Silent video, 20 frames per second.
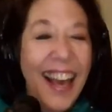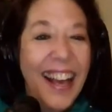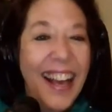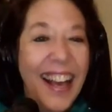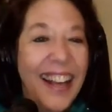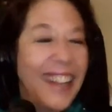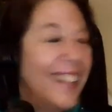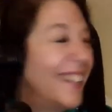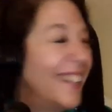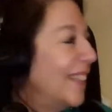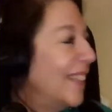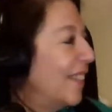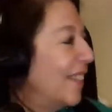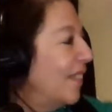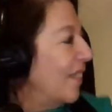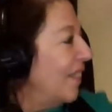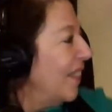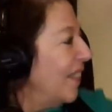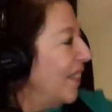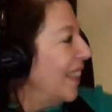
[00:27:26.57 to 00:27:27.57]
you
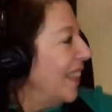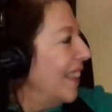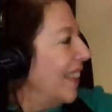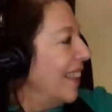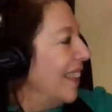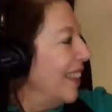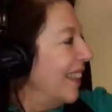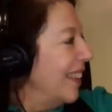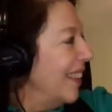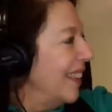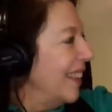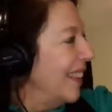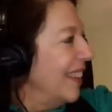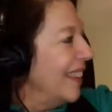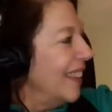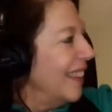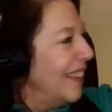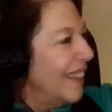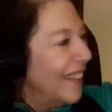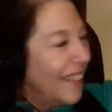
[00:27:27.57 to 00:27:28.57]
know,
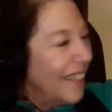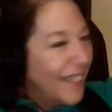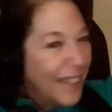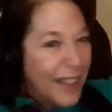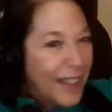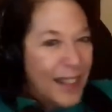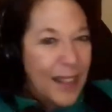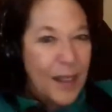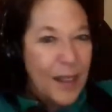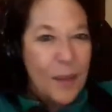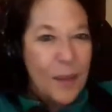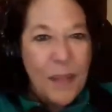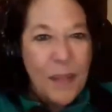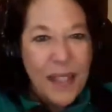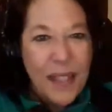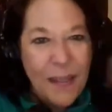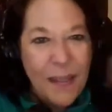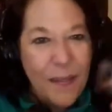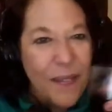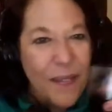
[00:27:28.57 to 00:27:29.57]
Ronnee and I were
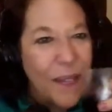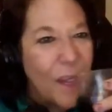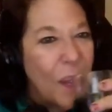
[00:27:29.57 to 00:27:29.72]
talking